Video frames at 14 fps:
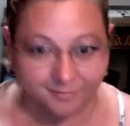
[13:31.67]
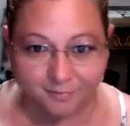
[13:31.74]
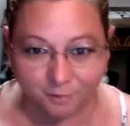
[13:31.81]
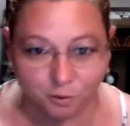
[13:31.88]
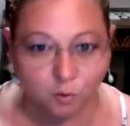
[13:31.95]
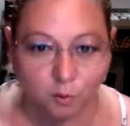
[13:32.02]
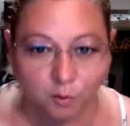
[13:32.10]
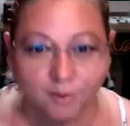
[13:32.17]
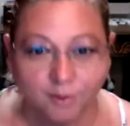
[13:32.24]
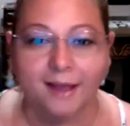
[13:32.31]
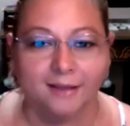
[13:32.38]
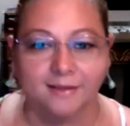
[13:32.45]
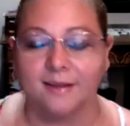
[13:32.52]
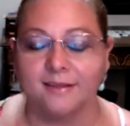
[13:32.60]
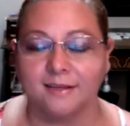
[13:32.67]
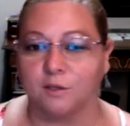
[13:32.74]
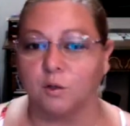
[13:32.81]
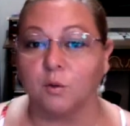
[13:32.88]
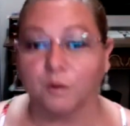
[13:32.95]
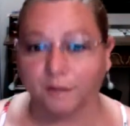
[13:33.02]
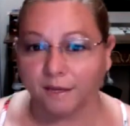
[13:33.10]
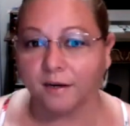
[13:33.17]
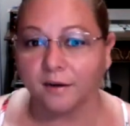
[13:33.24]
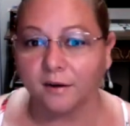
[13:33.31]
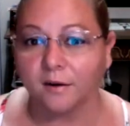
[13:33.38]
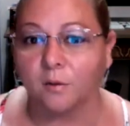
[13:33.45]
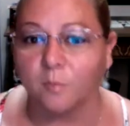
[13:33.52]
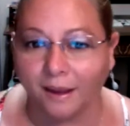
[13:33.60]
to connect. I need to hear
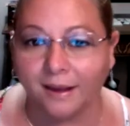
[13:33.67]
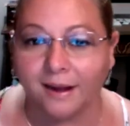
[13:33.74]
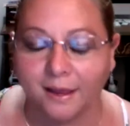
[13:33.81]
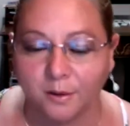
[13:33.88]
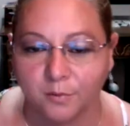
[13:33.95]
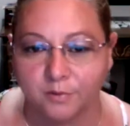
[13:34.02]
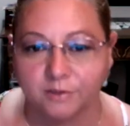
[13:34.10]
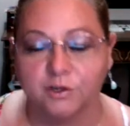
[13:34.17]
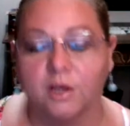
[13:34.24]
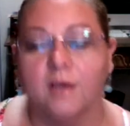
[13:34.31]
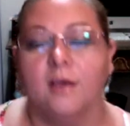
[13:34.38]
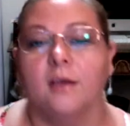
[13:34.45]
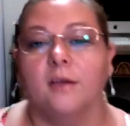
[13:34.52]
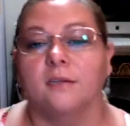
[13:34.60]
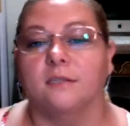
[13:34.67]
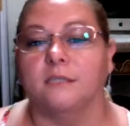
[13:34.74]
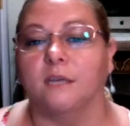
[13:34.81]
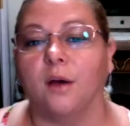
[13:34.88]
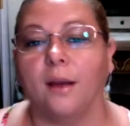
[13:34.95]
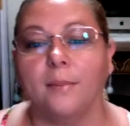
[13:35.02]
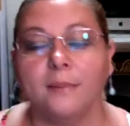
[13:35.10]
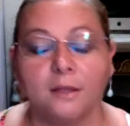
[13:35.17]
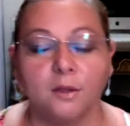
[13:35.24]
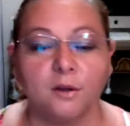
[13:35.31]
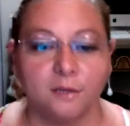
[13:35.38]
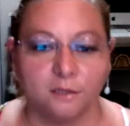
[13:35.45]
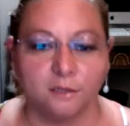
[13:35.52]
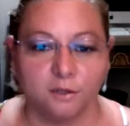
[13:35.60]
on my language. So I'm not
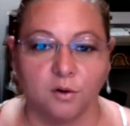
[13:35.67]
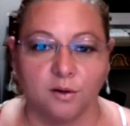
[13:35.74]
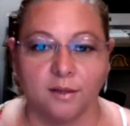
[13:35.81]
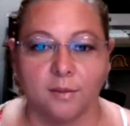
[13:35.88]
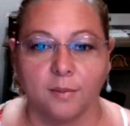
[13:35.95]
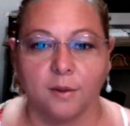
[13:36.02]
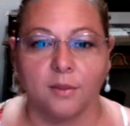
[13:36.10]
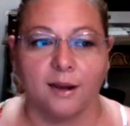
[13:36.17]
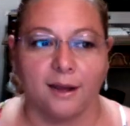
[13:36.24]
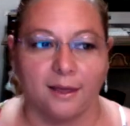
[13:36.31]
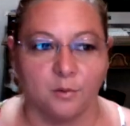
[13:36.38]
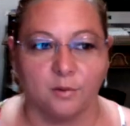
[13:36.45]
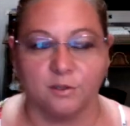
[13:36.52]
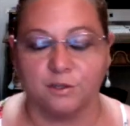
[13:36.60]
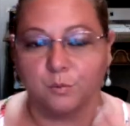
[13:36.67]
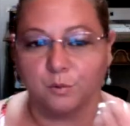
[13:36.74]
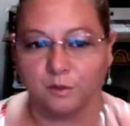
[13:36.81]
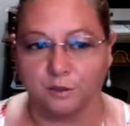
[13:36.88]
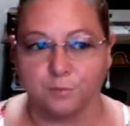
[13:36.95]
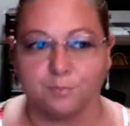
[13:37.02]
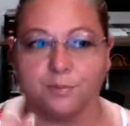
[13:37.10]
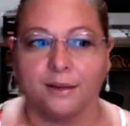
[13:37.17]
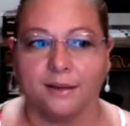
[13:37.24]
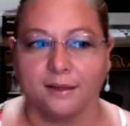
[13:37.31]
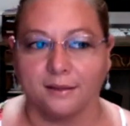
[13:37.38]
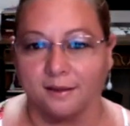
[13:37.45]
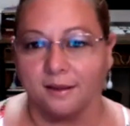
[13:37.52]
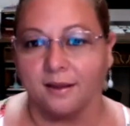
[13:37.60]
only talking about the language that we speak
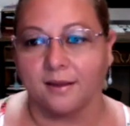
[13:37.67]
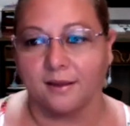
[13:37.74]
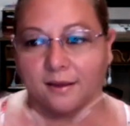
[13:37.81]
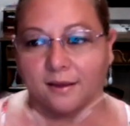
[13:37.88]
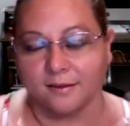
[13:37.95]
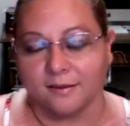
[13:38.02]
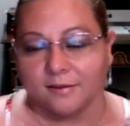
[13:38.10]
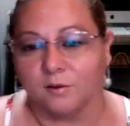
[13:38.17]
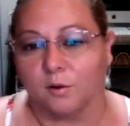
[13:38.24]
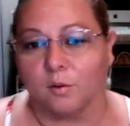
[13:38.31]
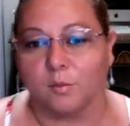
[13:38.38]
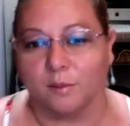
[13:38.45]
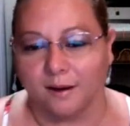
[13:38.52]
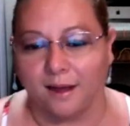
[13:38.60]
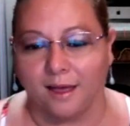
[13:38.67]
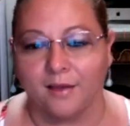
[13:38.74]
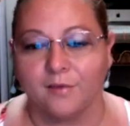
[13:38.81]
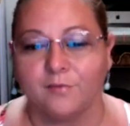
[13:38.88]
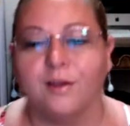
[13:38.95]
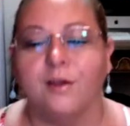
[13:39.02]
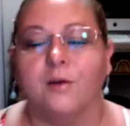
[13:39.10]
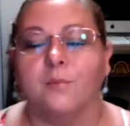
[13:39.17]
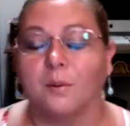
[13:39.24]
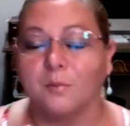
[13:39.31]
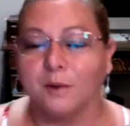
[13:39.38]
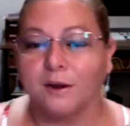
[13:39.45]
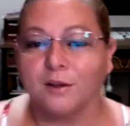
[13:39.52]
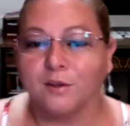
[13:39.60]
in the normal life, but
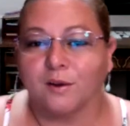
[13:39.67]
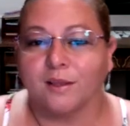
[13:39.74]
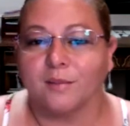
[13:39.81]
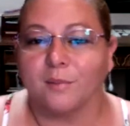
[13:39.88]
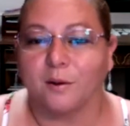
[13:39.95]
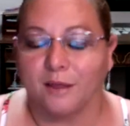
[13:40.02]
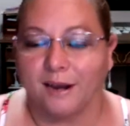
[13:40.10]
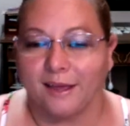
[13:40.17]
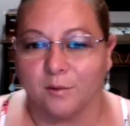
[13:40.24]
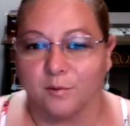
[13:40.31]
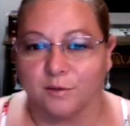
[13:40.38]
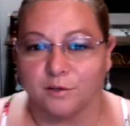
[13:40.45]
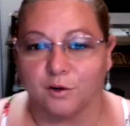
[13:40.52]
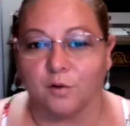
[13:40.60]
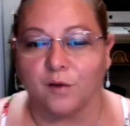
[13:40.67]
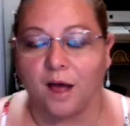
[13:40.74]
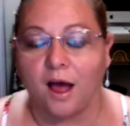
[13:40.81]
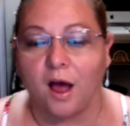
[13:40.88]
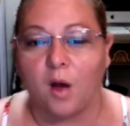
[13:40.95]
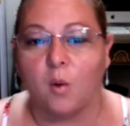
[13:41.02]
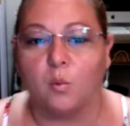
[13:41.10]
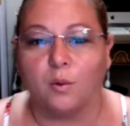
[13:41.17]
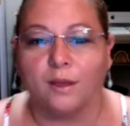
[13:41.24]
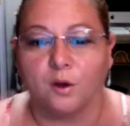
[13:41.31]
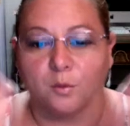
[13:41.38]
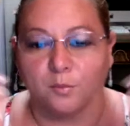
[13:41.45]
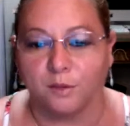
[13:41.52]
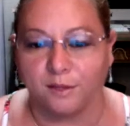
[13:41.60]
we are talking about the language of how we
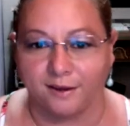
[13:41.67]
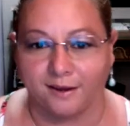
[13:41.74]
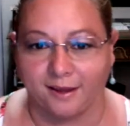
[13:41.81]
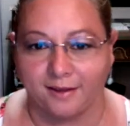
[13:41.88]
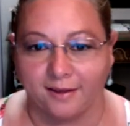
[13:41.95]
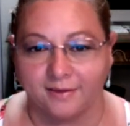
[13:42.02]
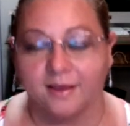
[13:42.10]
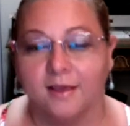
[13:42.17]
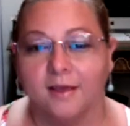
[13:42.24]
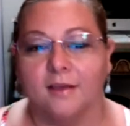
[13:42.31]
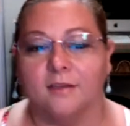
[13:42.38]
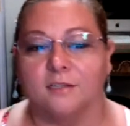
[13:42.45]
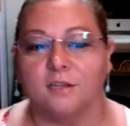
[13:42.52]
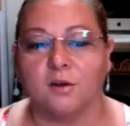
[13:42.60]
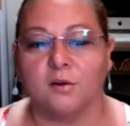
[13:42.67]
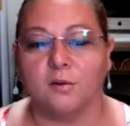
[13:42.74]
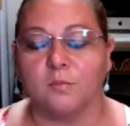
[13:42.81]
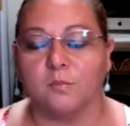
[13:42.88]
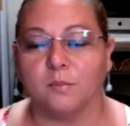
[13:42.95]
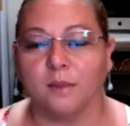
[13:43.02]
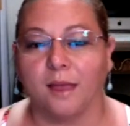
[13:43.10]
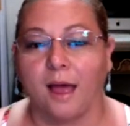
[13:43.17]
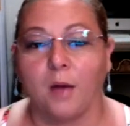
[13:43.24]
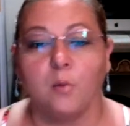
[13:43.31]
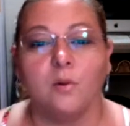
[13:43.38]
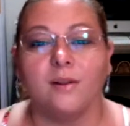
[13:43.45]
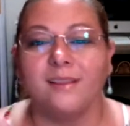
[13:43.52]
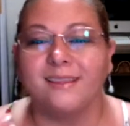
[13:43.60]
communicate. So I
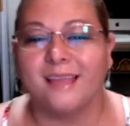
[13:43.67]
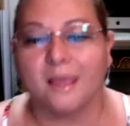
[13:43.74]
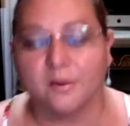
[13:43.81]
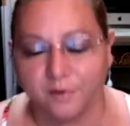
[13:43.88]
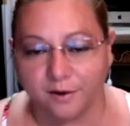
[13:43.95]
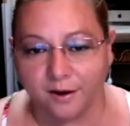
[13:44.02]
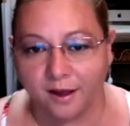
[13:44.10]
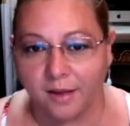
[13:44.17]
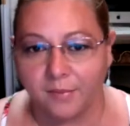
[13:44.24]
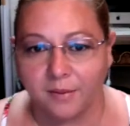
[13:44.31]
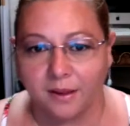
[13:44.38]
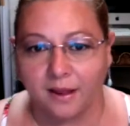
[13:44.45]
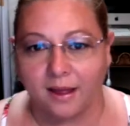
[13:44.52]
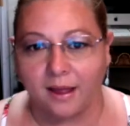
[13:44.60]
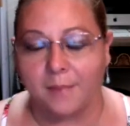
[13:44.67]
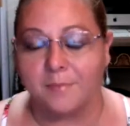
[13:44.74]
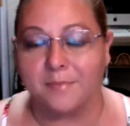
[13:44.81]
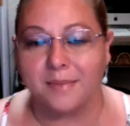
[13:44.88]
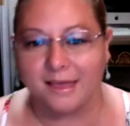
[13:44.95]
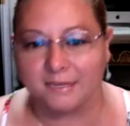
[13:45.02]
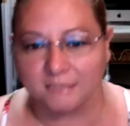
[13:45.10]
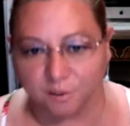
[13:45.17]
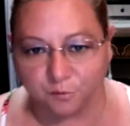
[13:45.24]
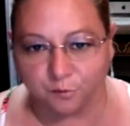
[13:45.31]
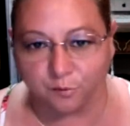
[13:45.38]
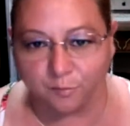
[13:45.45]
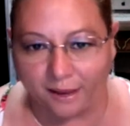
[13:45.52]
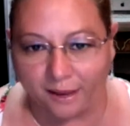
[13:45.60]
will never have a message
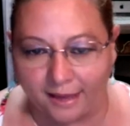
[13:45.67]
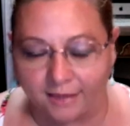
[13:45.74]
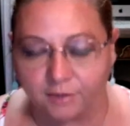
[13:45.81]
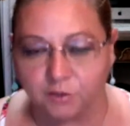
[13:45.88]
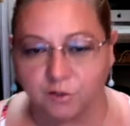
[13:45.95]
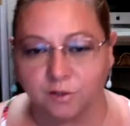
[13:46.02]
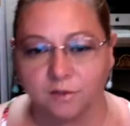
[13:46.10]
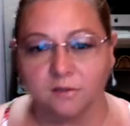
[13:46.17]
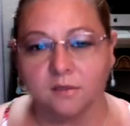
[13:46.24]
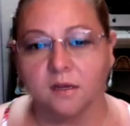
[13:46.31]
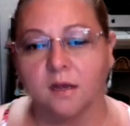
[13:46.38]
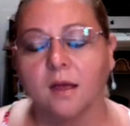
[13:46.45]
from my angels